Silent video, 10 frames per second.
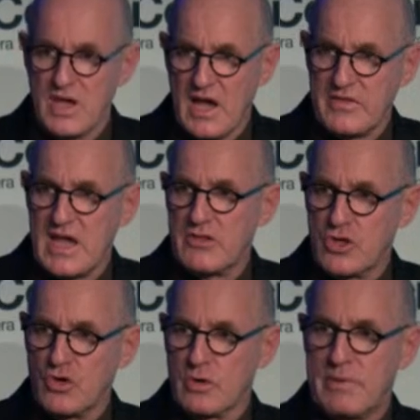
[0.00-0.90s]
and the other
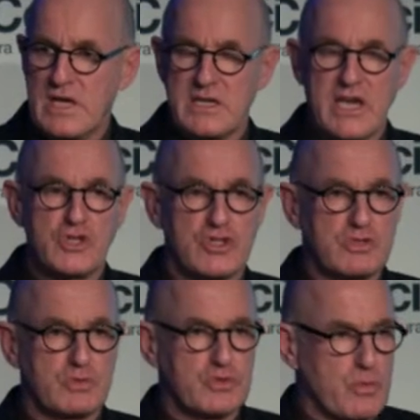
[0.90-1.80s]
European
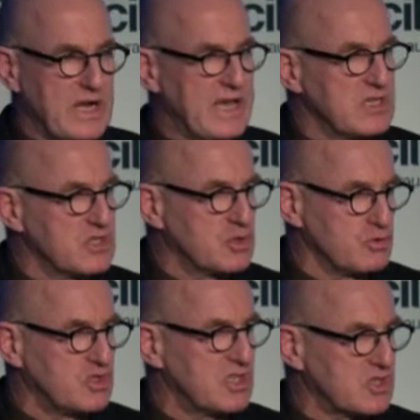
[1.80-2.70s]
nations was related to
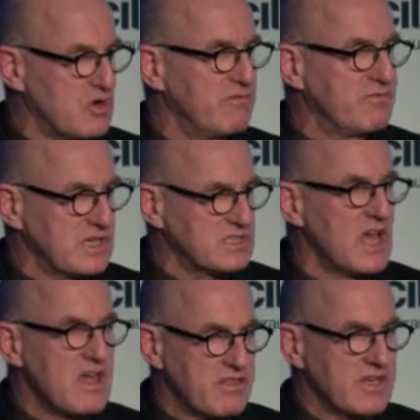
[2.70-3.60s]
just conflict,
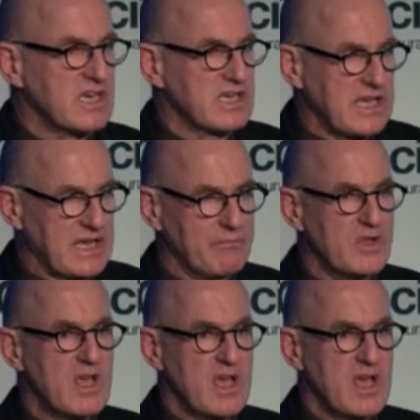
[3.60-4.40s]
think again.